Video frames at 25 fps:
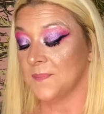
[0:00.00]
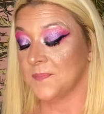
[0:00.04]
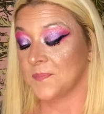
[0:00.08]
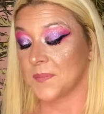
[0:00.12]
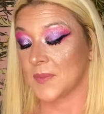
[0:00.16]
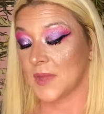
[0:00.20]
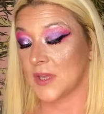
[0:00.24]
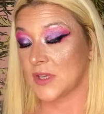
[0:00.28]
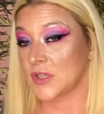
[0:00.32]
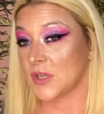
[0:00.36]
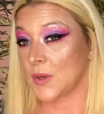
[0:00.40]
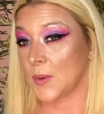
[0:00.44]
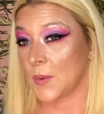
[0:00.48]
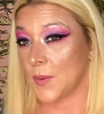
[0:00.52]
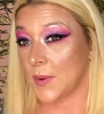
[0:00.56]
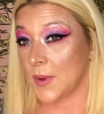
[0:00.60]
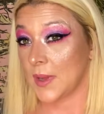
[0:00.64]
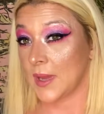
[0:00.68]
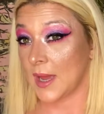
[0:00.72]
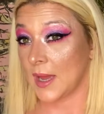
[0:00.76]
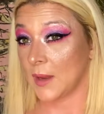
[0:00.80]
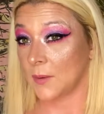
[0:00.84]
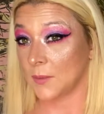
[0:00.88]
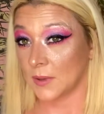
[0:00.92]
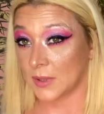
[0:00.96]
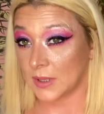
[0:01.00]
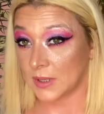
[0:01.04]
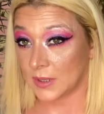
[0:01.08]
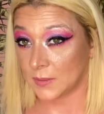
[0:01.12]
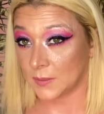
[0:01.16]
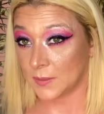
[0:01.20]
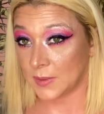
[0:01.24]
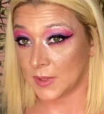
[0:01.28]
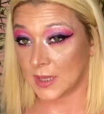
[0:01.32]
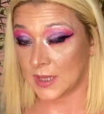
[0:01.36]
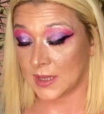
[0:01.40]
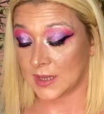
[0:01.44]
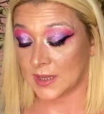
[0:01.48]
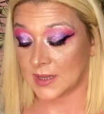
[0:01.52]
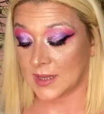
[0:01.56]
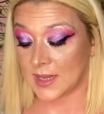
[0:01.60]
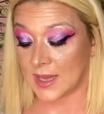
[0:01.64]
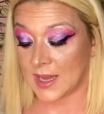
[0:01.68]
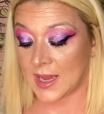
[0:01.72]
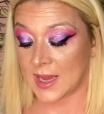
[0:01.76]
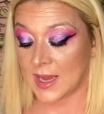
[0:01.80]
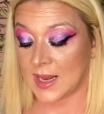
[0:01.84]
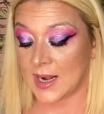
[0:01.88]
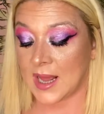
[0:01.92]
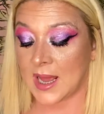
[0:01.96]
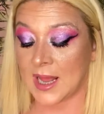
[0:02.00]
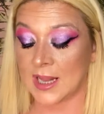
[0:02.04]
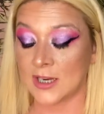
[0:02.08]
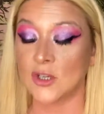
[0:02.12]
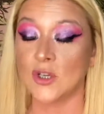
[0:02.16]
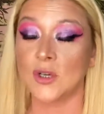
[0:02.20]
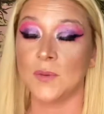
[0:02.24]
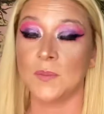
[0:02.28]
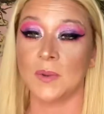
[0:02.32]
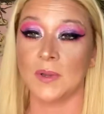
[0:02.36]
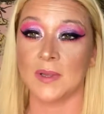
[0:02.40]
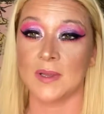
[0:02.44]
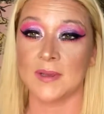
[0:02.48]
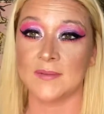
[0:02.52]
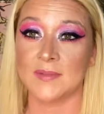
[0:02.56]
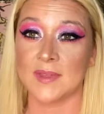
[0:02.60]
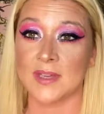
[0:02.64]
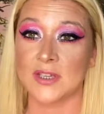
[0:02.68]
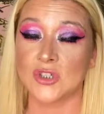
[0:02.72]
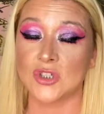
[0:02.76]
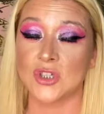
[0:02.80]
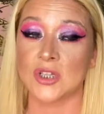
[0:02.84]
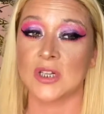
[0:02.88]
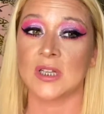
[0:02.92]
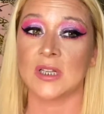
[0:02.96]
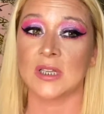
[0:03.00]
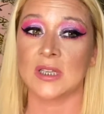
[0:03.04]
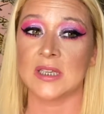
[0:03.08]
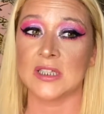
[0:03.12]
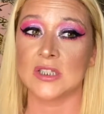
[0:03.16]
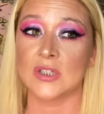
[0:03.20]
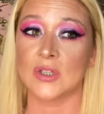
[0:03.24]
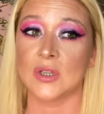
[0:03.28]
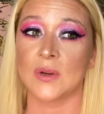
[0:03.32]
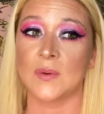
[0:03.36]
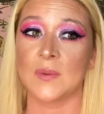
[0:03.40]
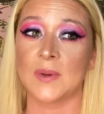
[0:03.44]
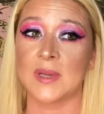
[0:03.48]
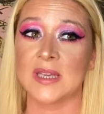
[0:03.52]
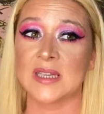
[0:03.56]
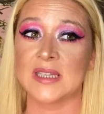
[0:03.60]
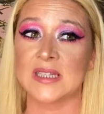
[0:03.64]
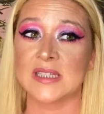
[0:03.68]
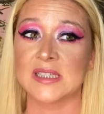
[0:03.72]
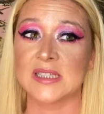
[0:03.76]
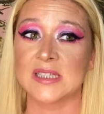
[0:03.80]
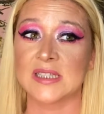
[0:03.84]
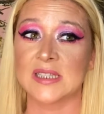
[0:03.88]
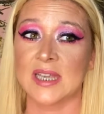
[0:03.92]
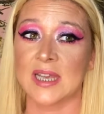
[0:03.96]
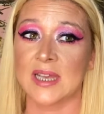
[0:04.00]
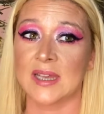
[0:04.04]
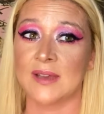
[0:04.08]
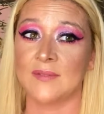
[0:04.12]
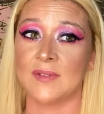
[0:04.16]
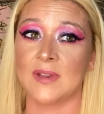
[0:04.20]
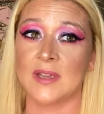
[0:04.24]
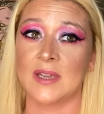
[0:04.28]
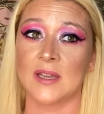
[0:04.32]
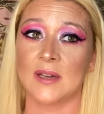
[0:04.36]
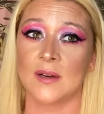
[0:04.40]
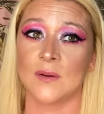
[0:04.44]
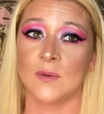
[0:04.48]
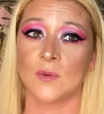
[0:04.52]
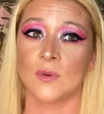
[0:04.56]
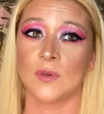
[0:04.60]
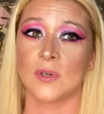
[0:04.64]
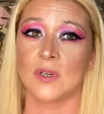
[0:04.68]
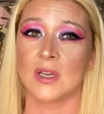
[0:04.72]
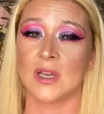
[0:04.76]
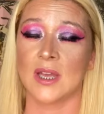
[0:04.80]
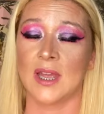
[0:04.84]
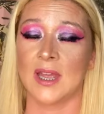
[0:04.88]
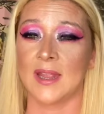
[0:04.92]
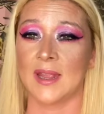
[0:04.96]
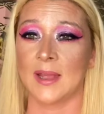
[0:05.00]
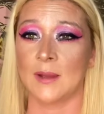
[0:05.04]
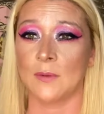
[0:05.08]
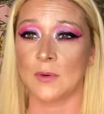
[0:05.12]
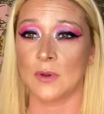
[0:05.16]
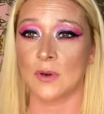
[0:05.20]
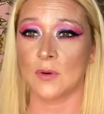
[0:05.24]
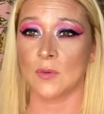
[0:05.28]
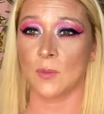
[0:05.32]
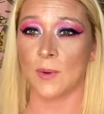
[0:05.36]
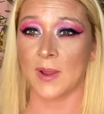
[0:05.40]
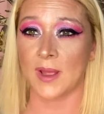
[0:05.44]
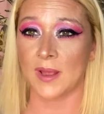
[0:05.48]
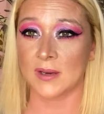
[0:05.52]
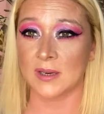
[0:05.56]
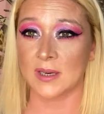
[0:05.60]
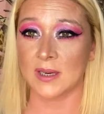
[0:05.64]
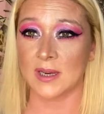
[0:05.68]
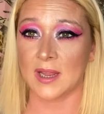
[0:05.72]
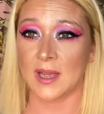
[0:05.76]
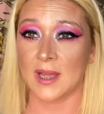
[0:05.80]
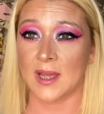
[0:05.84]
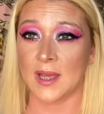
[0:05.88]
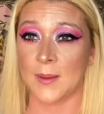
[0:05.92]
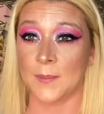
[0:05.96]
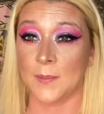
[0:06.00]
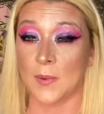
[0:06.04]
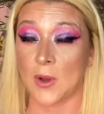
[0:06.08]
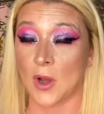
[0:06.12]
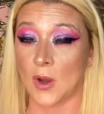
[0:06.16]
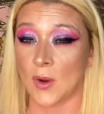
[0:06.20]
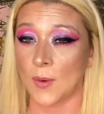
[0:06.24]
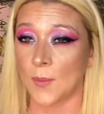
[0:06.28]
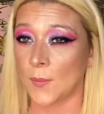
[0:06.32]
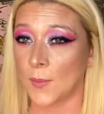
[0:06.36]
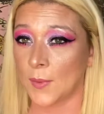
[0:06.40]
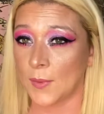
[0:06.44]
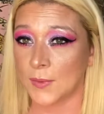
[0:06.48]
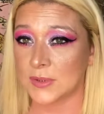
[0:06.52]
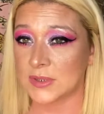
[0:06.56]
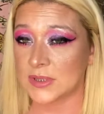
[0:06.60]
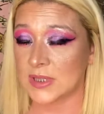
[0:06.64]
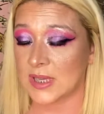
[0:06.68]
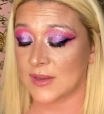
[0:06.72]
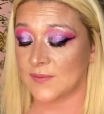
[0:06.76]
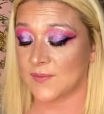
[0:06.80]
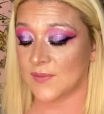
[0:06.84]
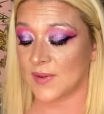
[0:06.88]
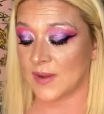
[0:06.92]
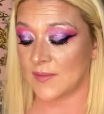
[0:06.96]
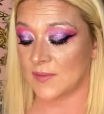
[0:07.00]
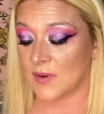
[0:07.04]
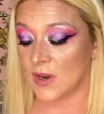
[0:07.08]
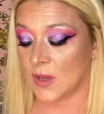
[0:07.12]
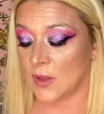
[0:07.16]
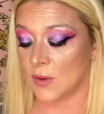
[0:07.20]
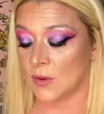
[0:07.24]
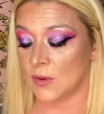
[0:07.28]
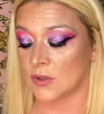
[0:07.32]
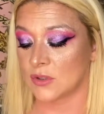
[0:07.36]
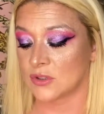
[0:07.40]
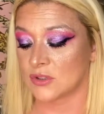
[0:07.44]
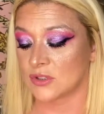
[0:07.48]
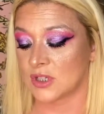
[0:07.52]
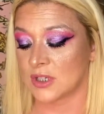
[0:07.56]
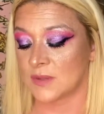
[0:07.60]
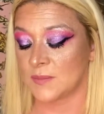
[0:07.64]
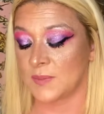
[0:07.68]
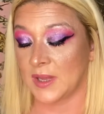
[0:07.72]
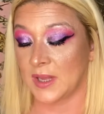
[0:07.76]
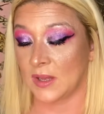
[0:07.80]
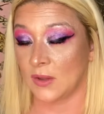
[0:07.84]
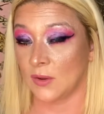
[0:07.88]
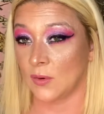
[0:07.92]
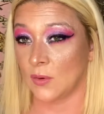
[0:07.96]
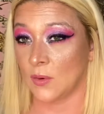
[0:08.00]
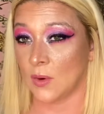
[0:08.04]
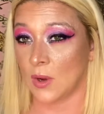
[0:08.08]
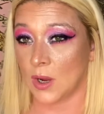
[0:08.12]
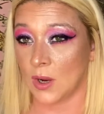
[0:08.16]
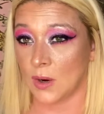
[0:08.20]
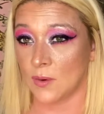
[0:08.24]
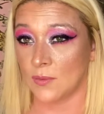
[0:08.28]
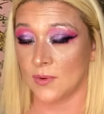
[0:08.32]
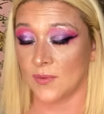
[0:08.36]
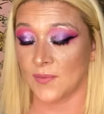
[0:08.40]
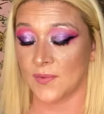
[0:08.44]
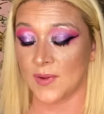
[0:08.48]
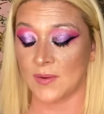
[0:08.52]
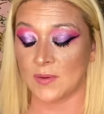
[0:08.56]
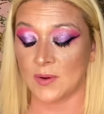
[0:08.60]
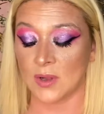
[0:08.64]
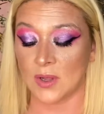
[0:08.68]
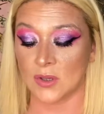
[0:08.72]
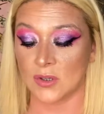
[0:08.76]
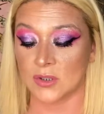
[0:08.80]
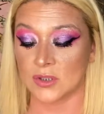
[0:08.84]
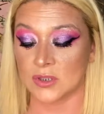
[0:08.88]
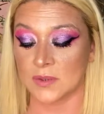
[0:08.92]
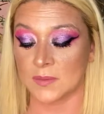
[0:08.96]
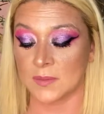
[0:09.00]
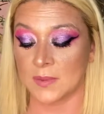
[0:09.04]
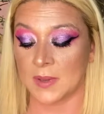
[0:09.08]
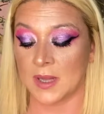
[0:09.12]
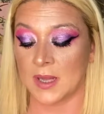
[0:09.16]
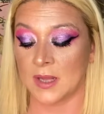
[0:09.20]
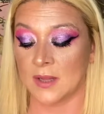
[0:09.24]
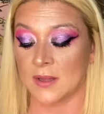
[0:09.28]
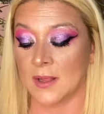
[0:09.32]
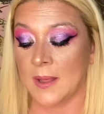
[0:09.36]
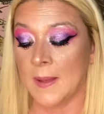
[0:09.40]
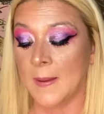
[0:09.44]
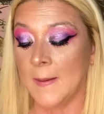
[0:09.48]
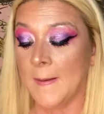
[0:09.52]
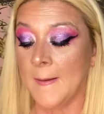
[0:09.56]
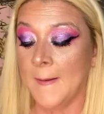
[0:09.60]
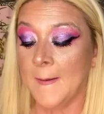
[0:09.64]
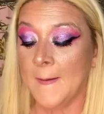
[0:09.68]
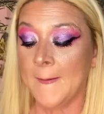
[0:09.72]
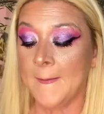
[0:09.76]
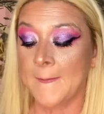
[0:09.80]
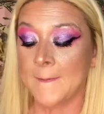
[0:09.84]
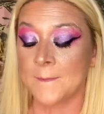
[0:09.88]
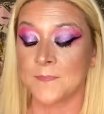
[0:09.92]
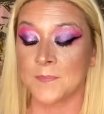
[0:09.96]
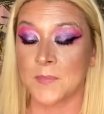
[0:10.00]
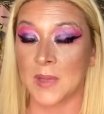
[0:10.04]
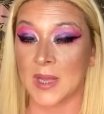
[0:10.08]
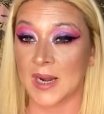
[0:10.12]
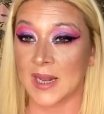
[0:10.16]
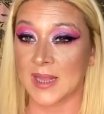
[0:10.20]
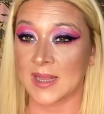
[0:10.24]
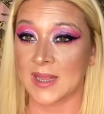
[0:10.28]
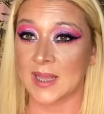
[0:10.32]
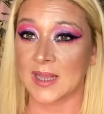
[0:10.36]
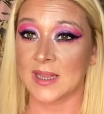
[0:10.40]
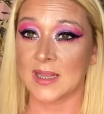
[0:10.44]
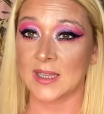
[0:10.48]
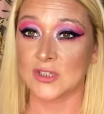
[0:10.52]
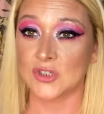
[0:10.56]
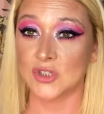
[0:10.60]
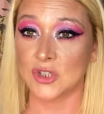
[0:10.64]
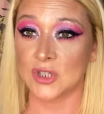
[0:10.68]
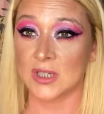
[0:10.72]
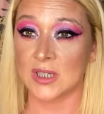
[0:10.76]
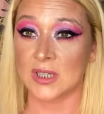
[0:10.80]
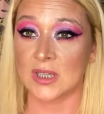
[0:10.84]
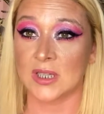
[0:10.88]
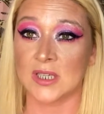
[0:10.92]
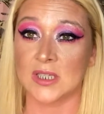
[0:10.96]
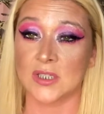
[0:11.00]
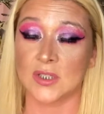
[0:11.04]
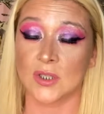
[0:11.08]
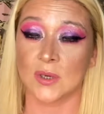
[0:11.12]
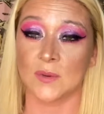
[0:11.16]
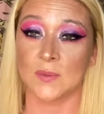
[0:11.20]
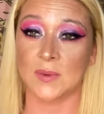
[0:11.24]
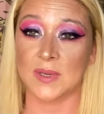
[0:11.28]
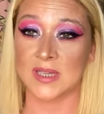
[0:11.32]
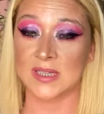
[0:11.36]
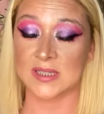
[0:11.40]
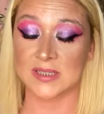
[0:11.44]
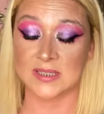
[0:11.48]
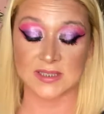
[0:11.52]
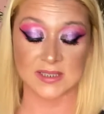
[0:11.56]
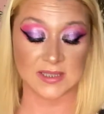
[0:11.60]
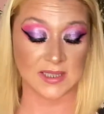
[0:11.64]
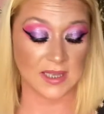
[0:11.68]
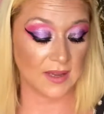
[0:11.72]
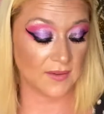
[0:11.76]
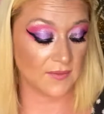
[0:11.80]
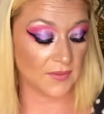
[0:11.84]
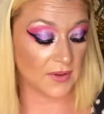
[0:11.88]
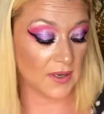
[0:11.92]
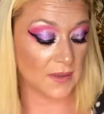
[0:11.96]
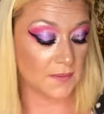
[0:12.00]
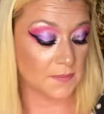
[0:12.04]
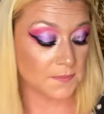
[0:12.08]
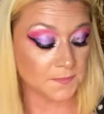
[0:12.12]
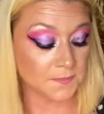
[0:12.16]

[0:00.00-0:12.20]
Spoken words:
So I really don't get that. I do believe they should at least throw in 7, and that would round it up almost at $5. It'd be a little over $5 a month, but I think they should at least throw in 7.